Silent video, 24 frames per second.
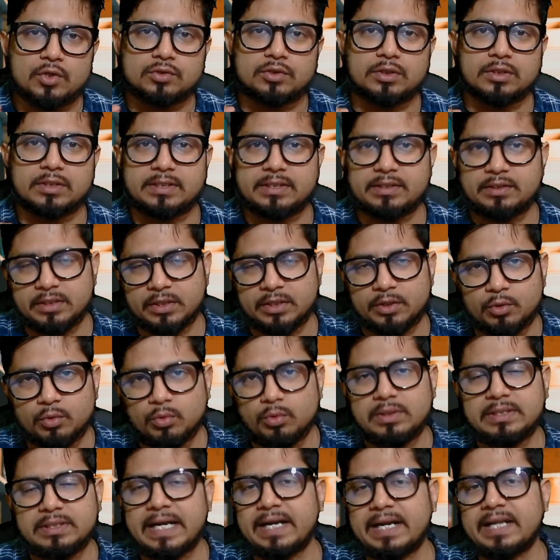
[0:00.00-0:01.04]
The, the
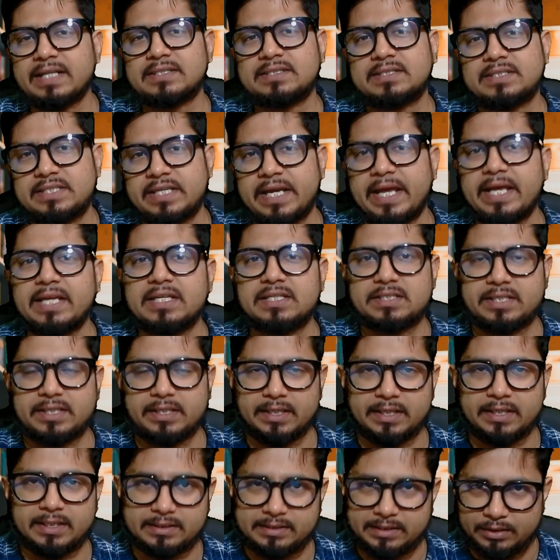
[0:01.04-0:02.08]
rule that has changed
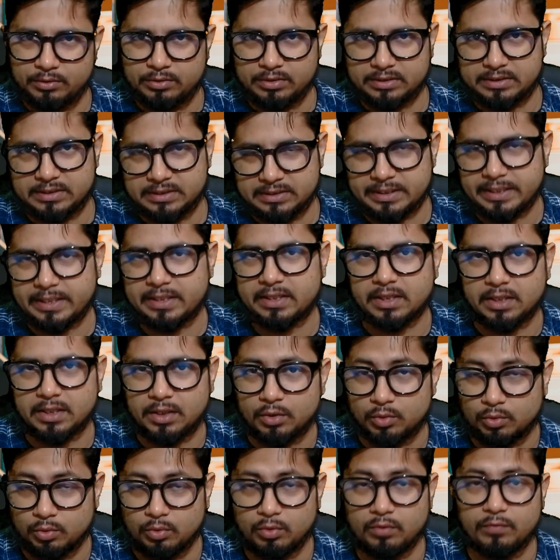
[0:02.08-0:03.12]
here, the UGC set a
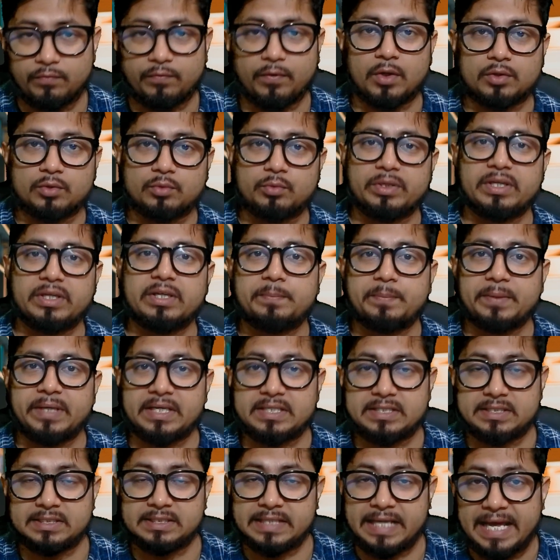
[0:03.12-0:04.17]
rule for doing
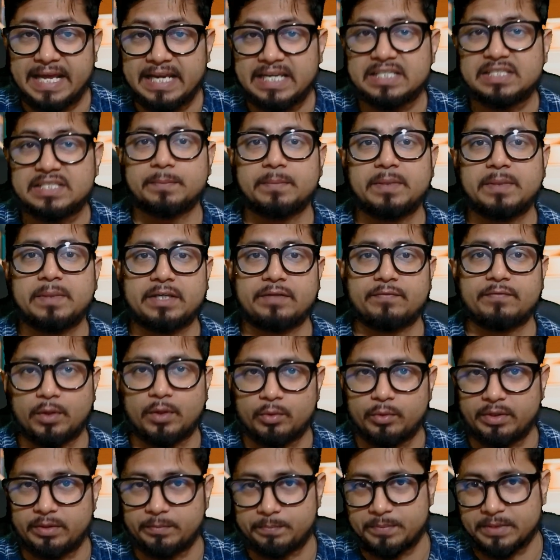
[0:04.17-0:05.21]
PhD, the eligibility for
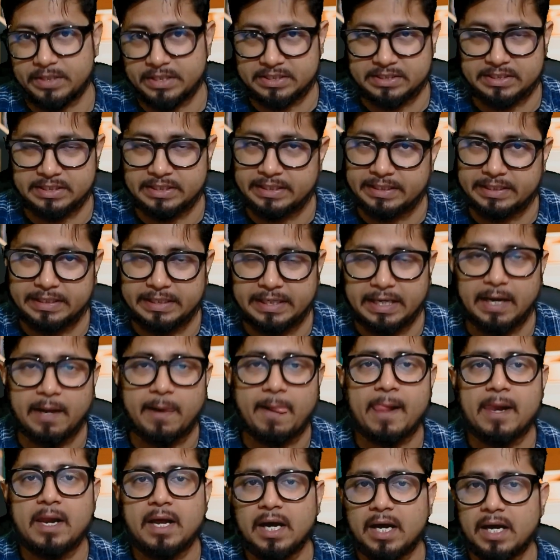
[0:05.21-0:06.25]
doing PhD in India
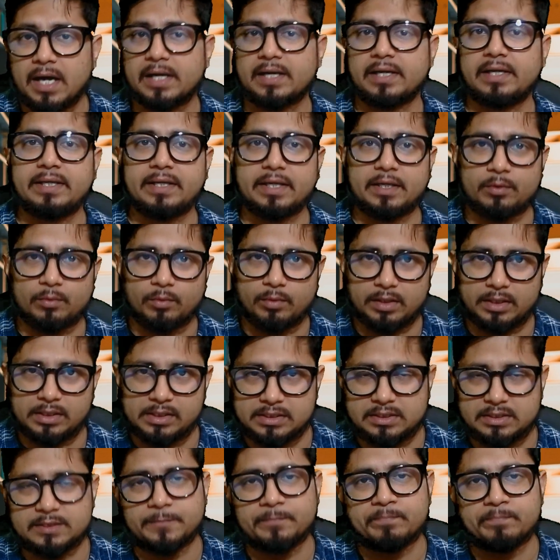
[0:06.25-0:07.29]
earlier
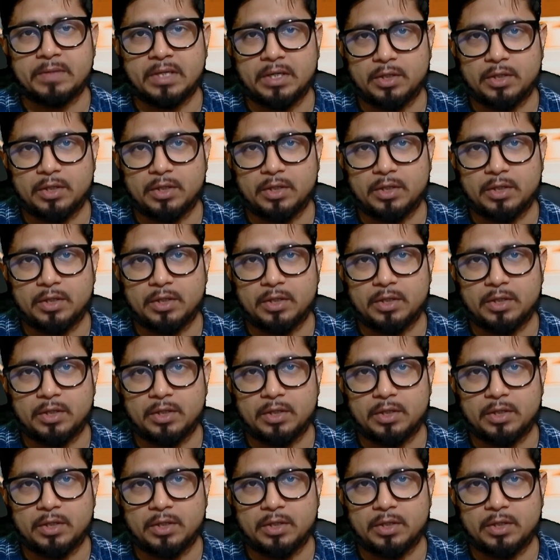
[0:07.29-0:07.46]
was